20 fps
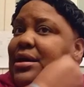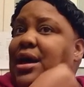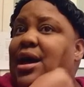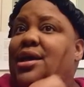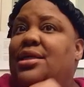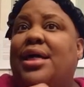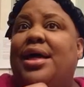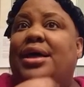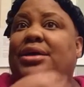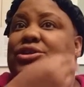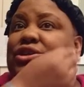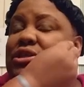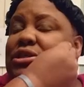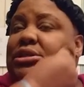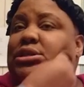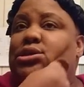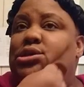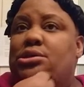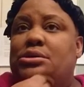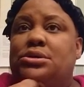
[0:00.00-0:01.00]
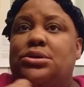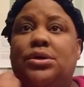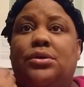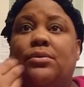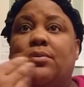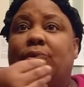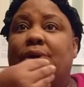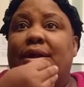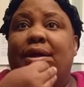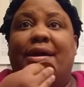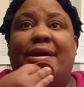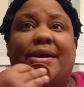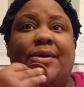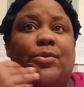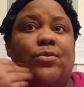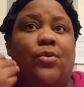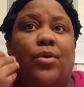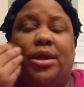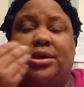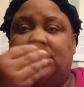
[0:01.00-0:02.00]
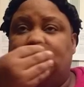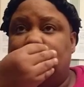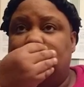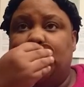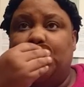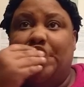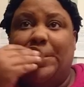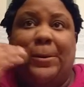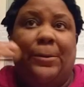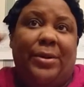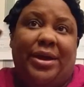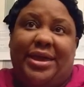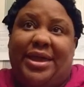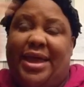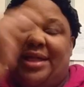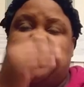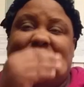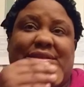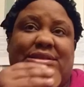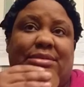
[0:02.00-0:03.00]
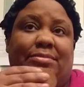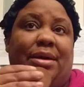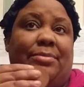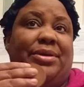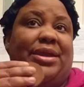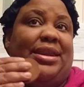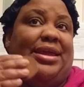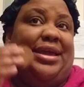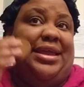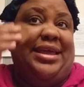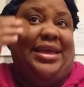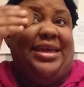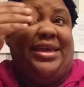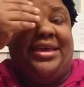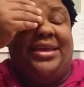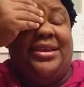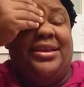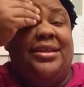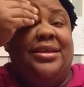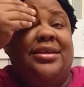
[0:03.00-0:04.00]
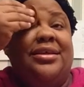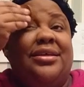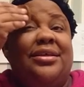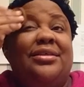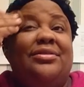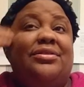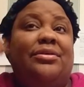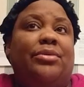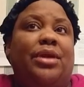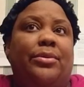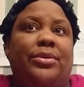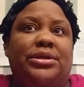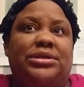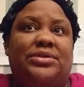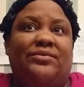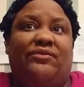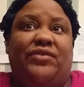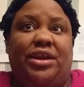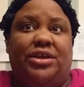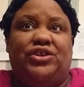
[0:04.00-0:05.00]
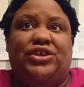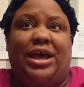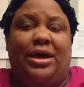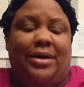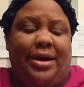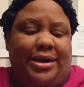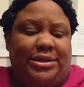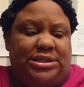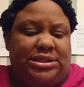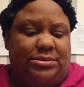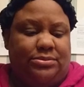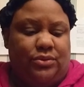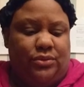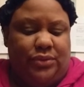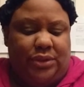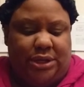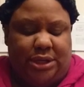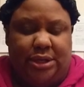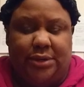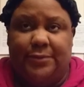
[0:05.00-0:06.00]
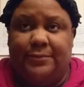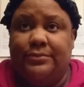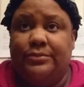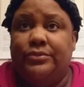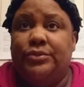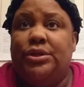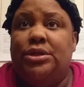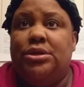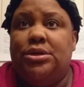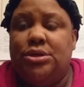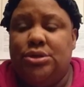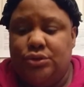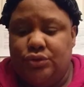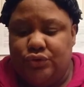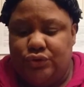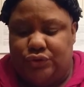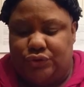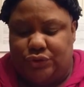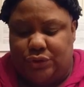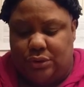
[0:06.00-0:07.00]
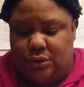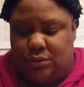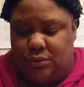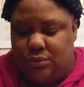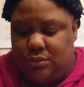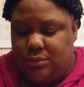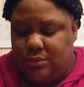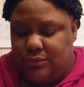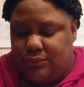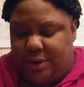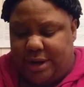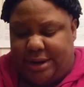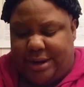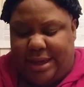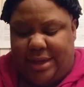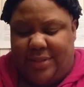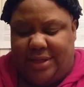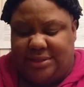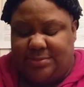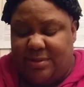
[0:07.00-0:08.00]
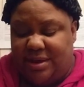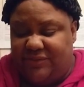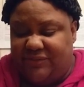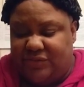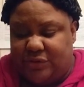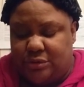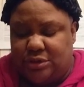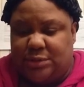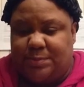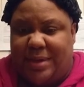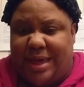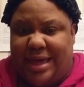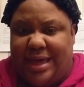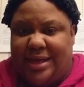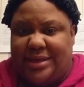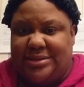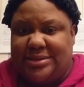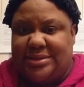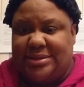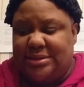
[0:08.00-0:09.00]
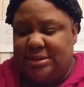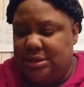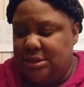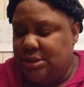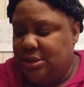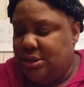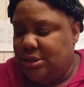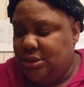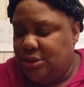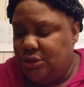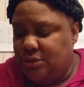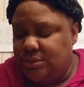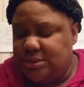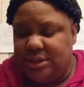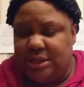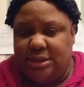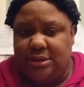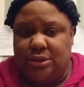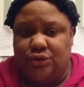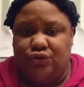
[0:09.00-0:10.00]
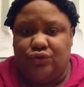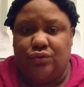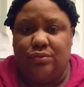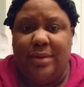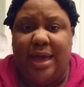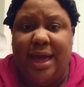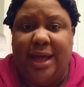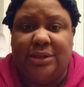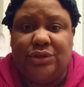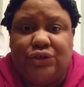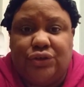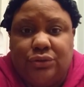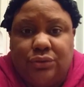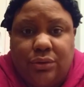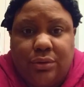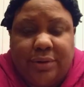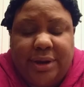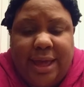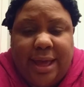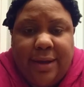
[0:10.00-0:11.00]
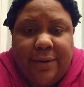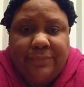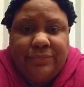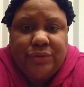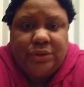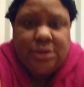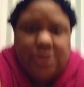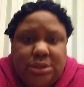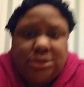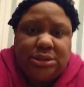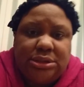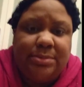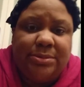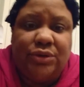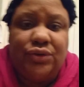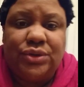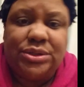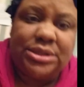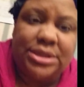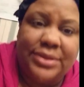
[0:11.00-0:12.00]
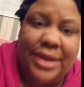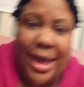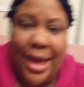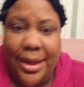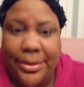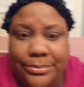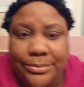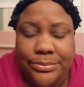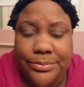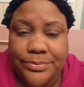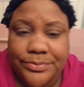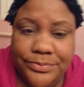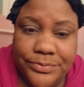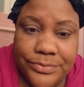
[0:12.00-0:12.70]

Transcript: eyelashes. When I want to go against them, I'm getting it in. Then when I want to finish out, I smooth it in. So right now that's my first pass using the True Match L'Oreal. So let me just see that.